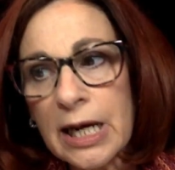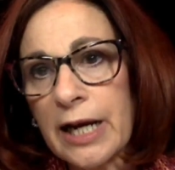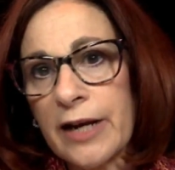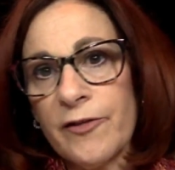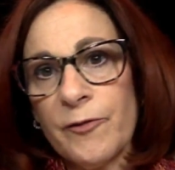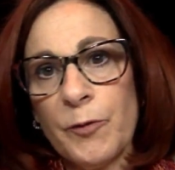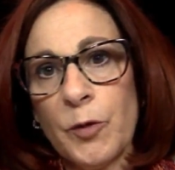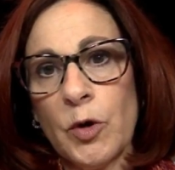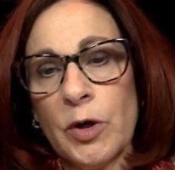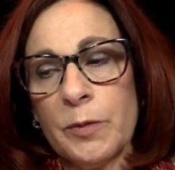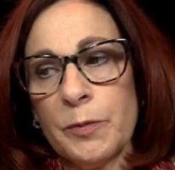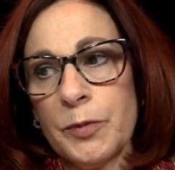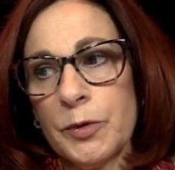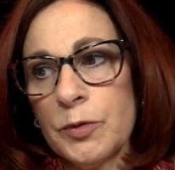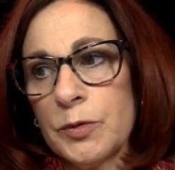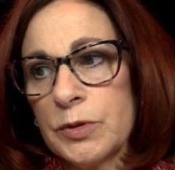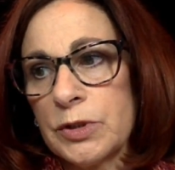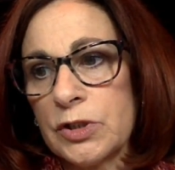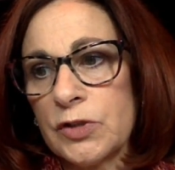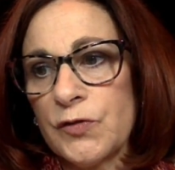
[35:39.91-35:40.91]
I've bought
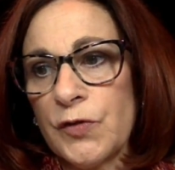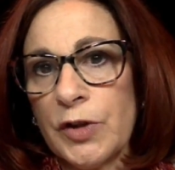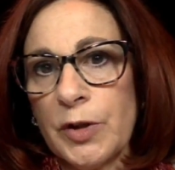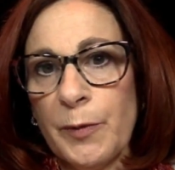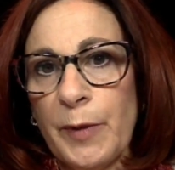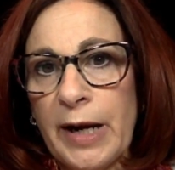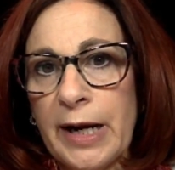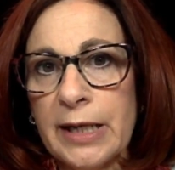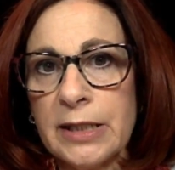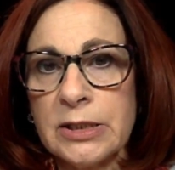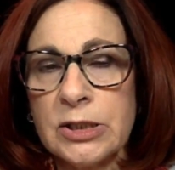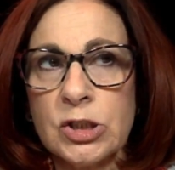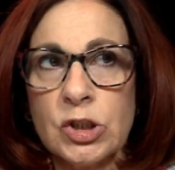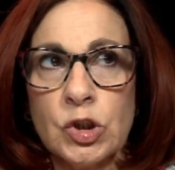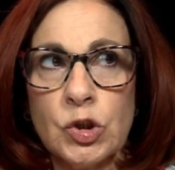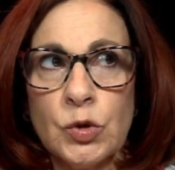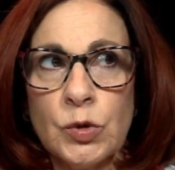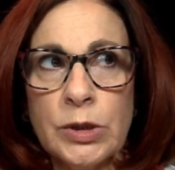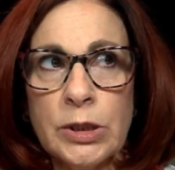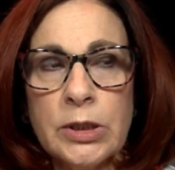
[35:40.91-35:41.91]
boots for the
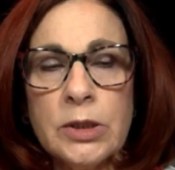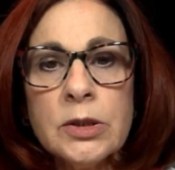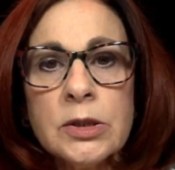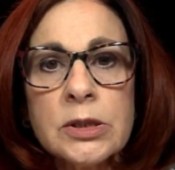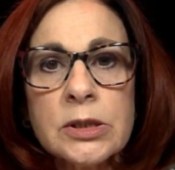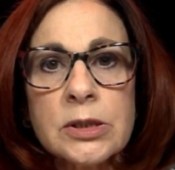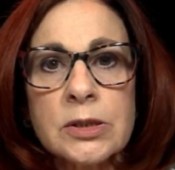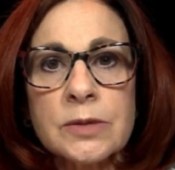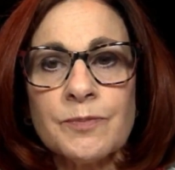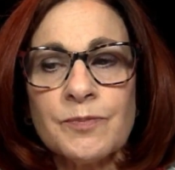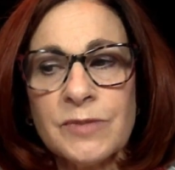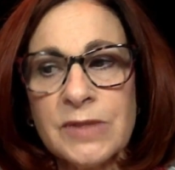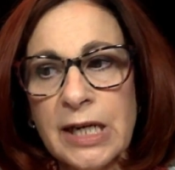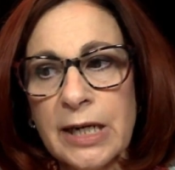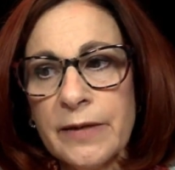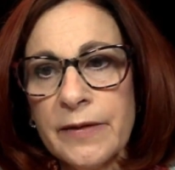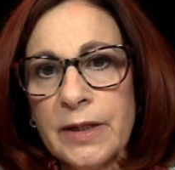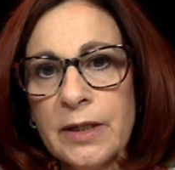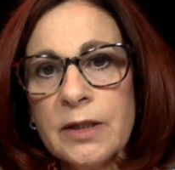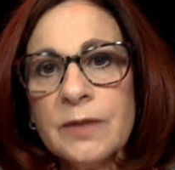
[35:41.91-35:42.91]
past 2 years
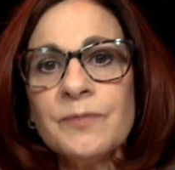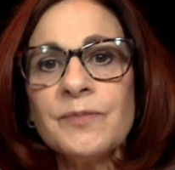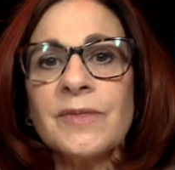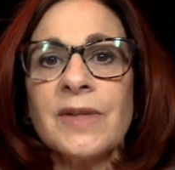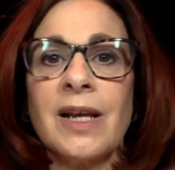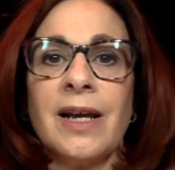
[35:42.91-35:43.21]
down there.